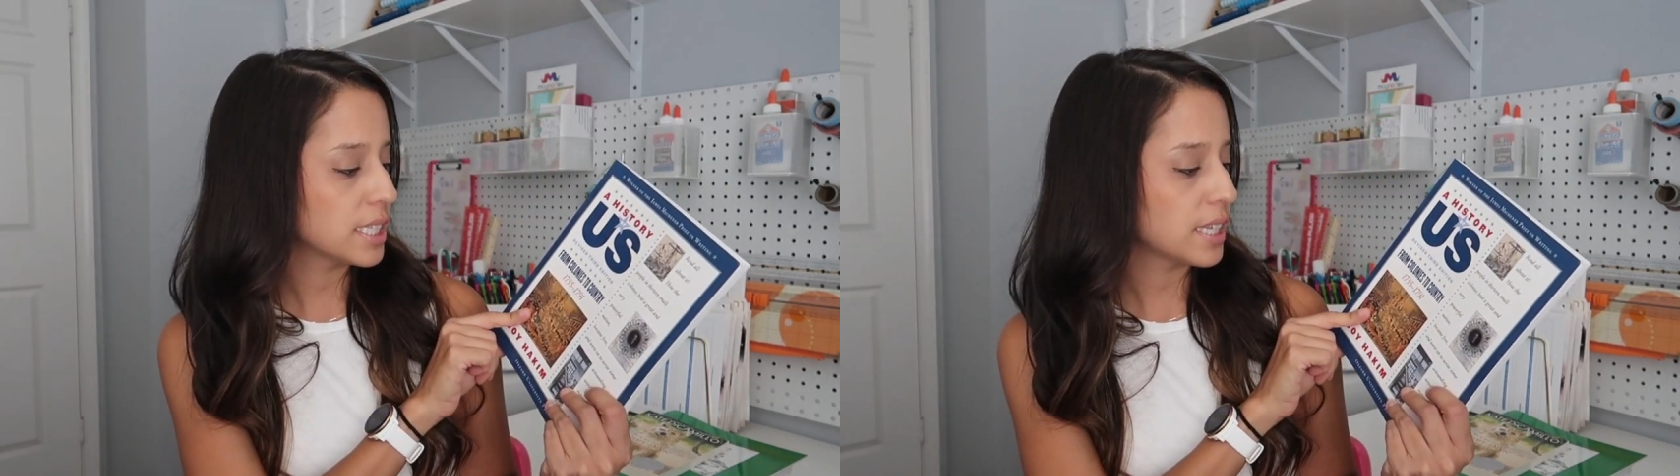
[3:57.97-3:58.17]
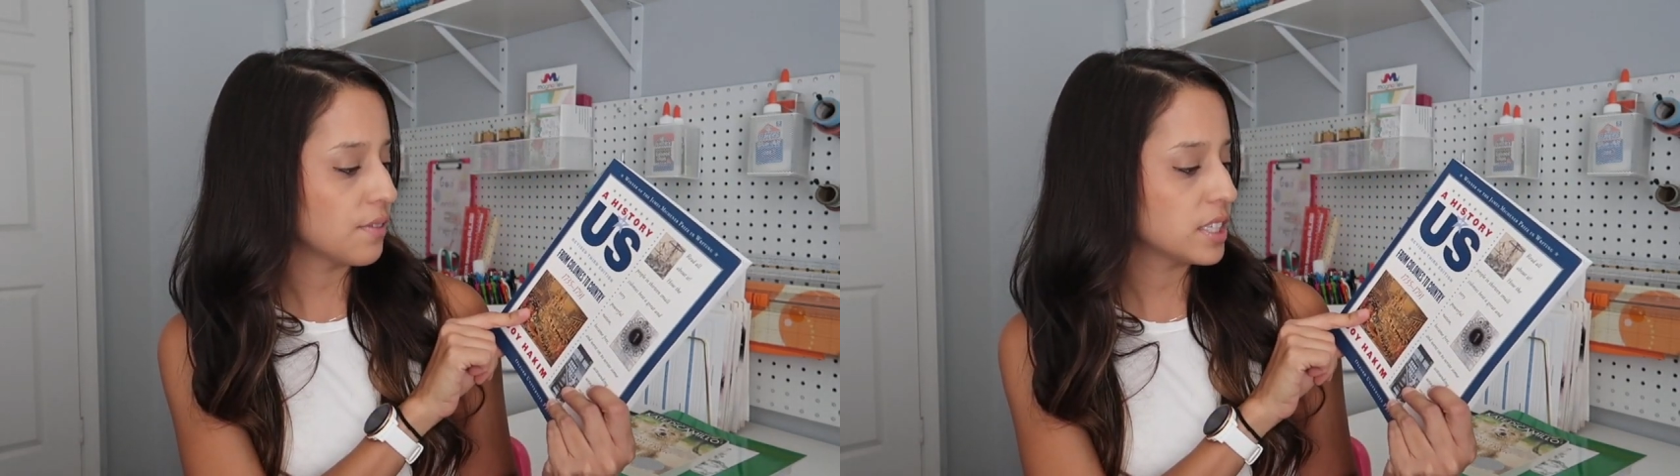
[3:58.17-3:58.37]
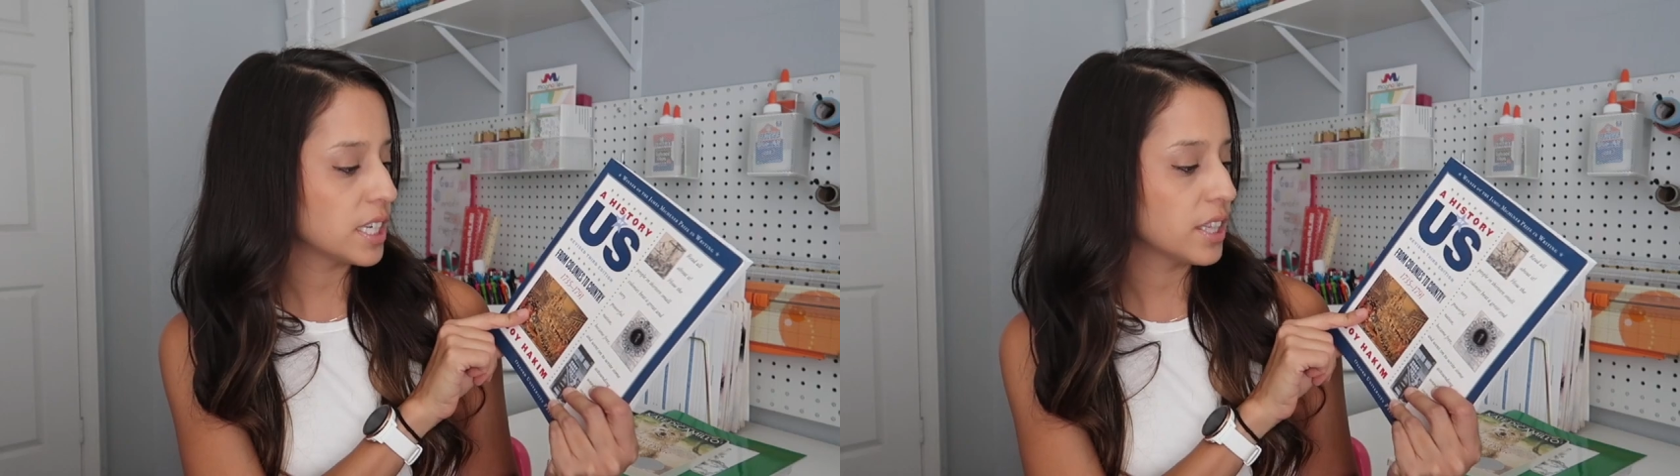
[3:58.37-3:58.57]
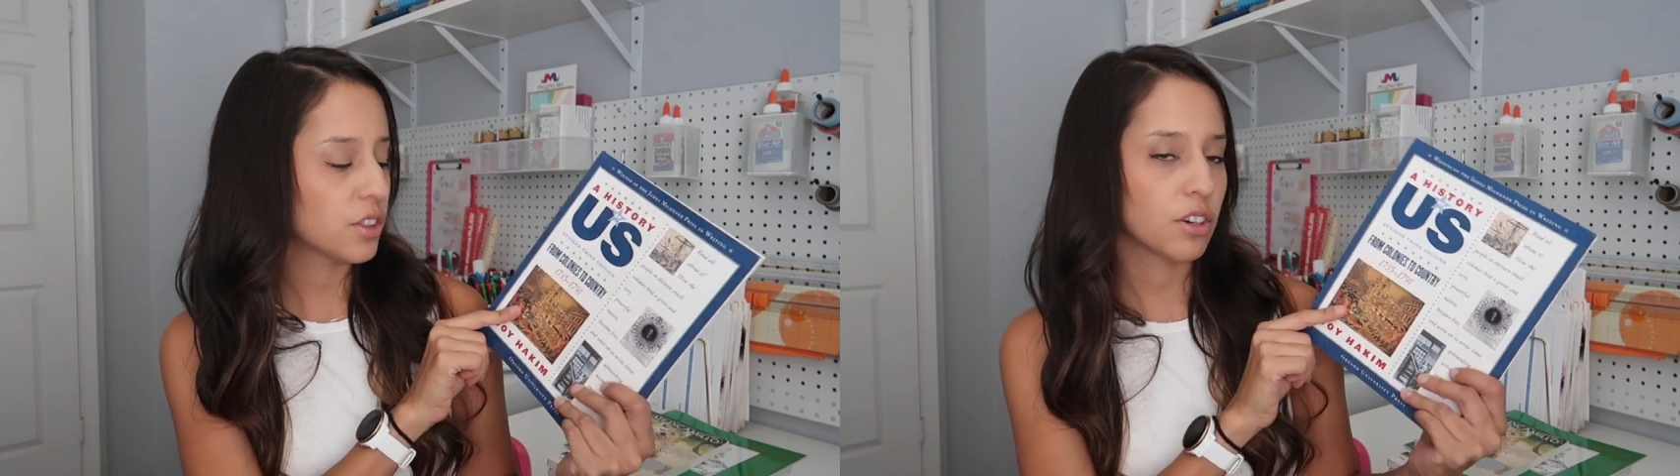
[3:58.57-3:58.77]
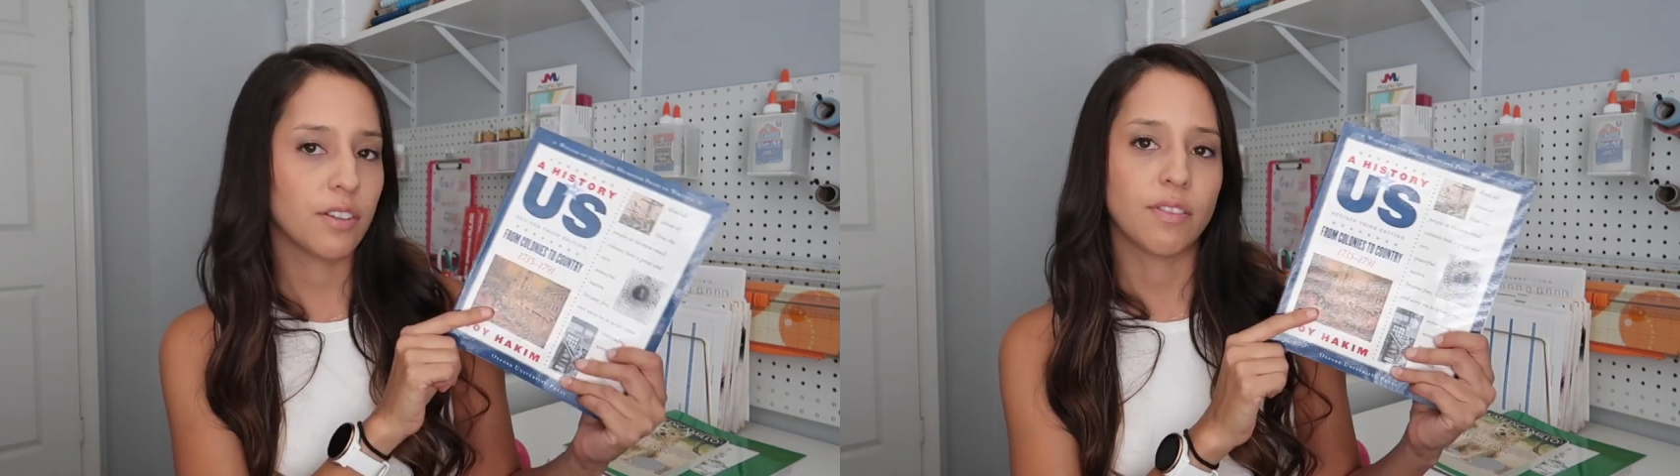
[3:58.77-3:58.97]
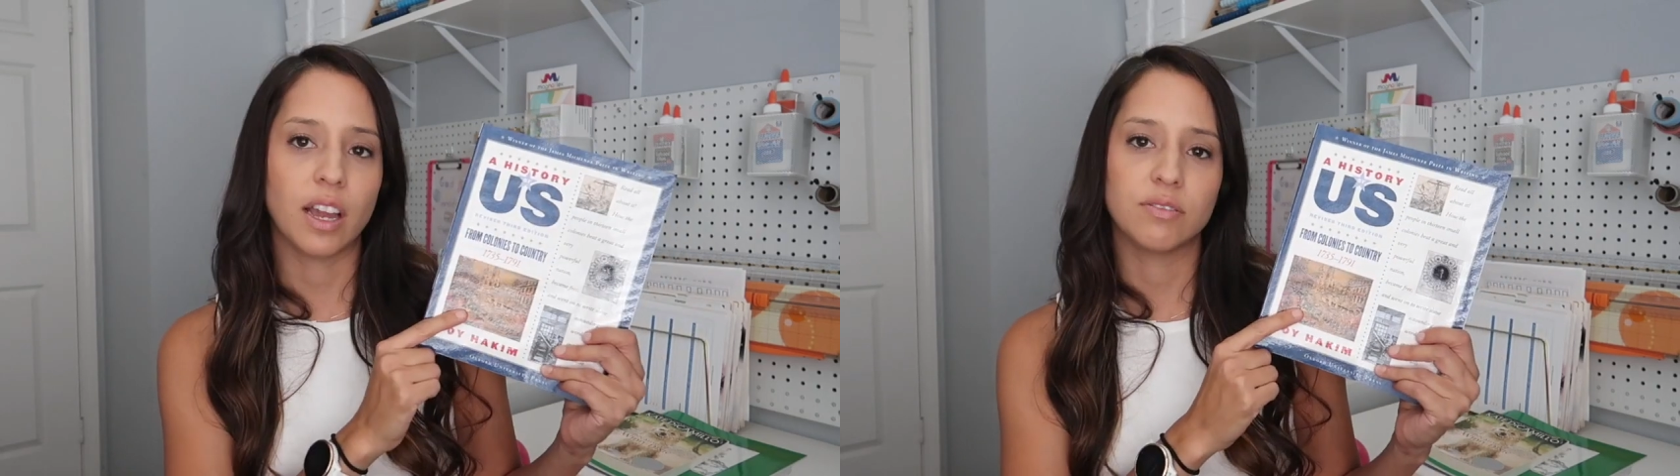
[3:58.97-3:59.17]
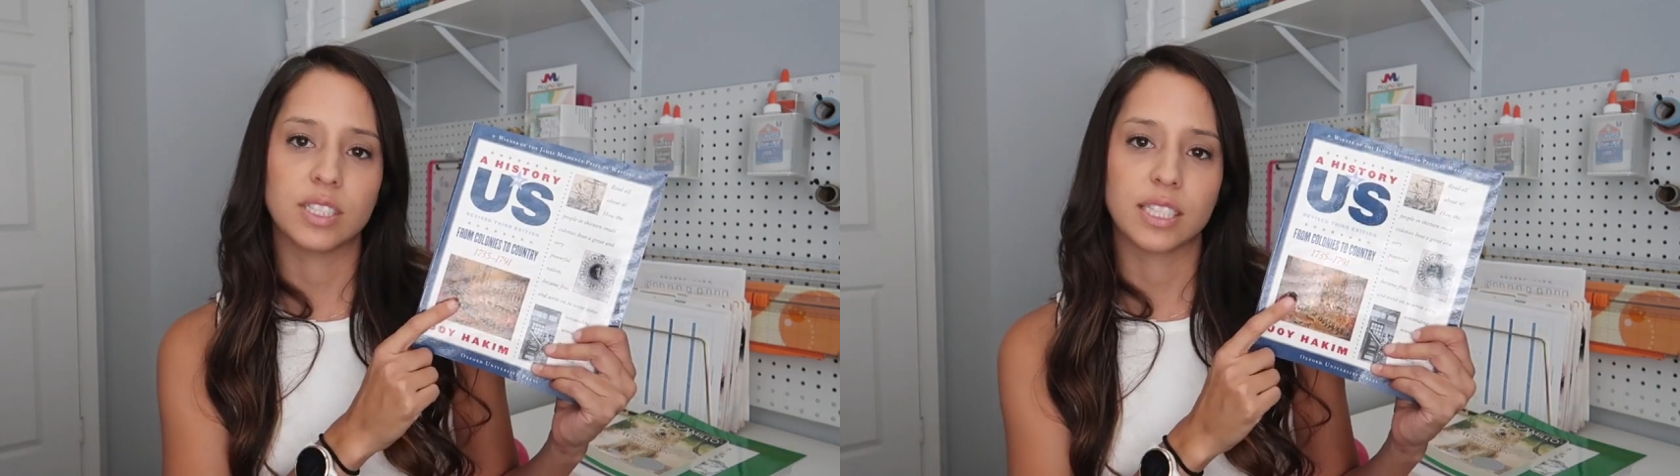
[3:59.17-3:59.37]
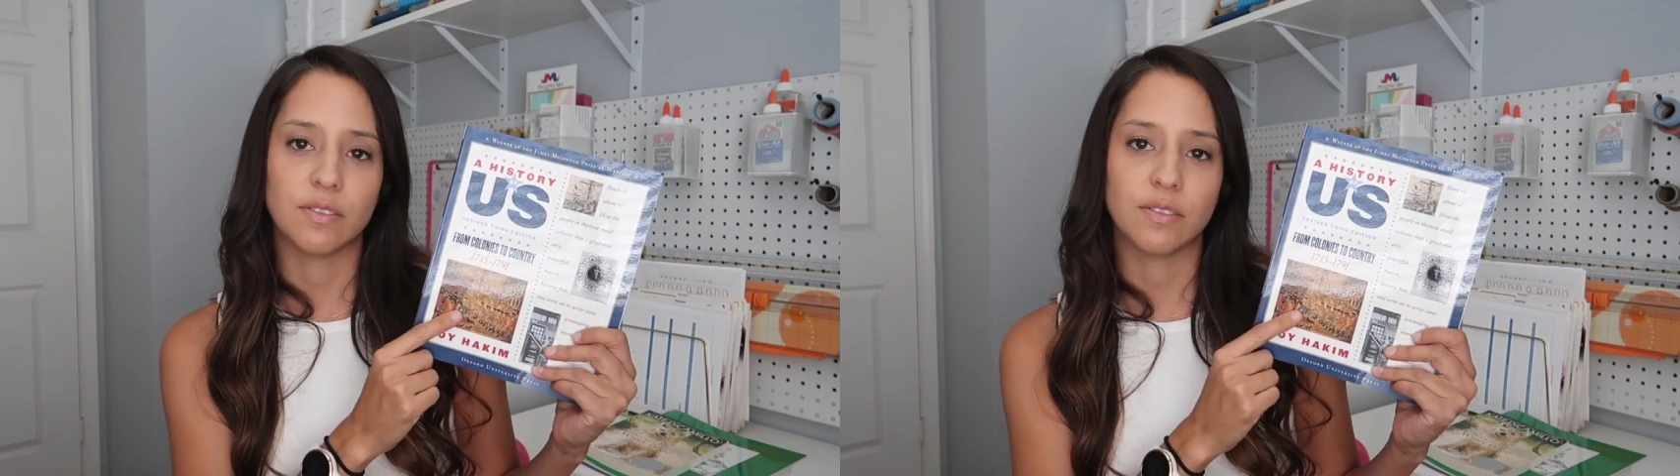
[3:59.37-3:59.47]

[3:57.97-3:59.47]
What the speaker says: 1735 to